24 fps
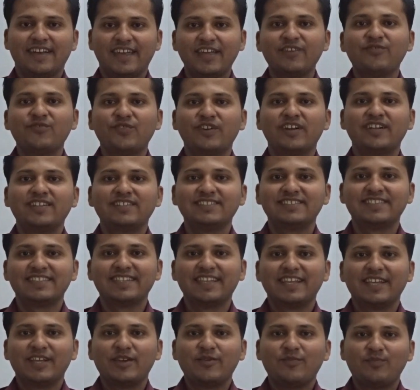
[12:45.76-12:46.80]
Hey friends,
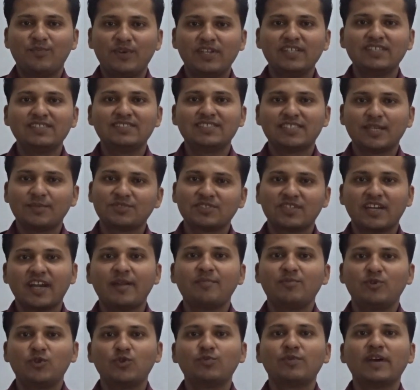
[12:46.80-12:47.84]
please
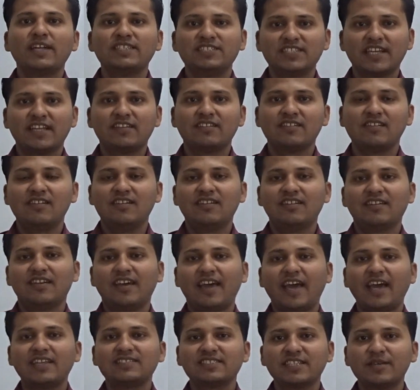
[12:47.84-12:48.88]
subscribe to my channel
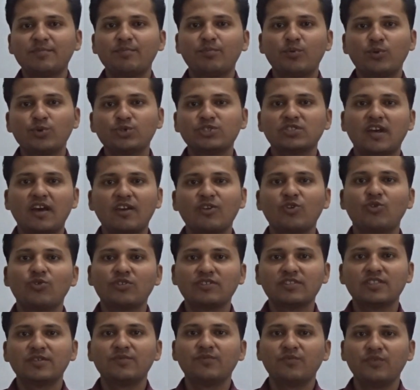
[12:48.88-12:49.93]
as I post
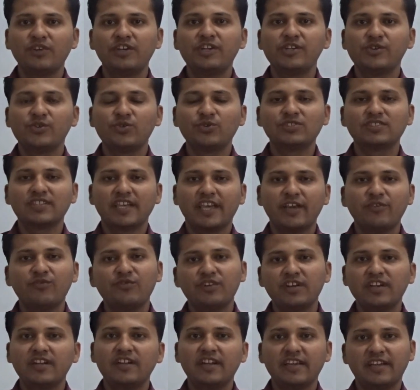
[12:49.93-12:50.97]
algorithm videos
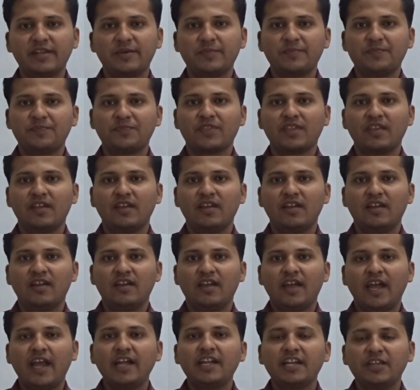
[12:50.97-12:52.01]
every day.
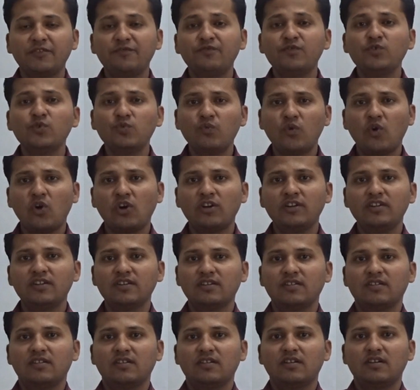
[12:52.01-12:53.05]
And if you want
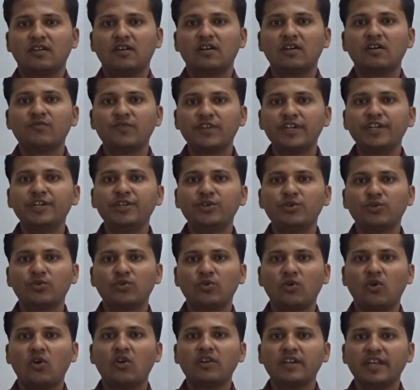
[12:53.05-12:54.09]
a video
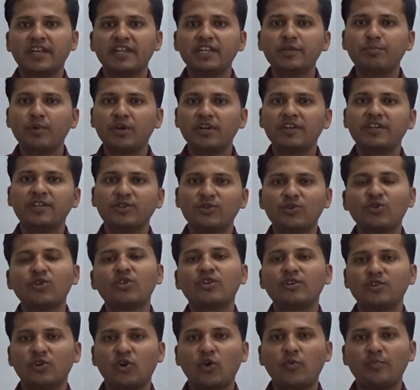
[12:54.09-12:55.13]
on any
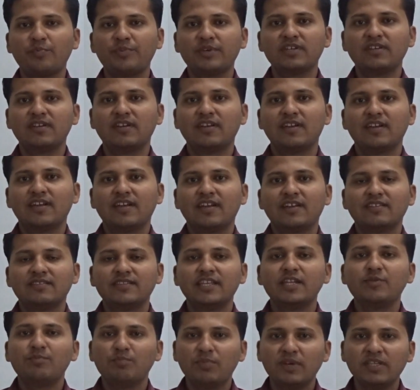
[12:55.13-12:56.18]
particular topic,
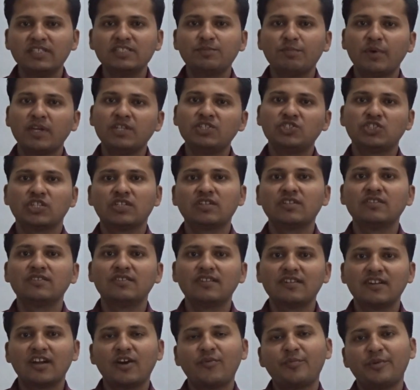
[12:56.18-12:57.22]
then please mention in
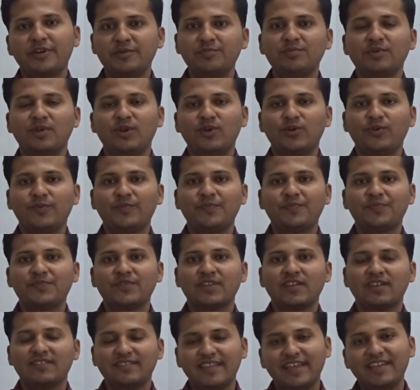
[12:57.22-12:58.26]
the comment below.
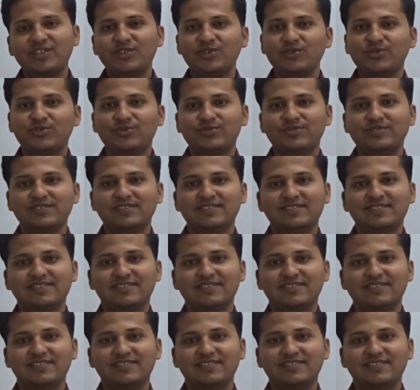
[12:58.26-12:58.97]
Thank you.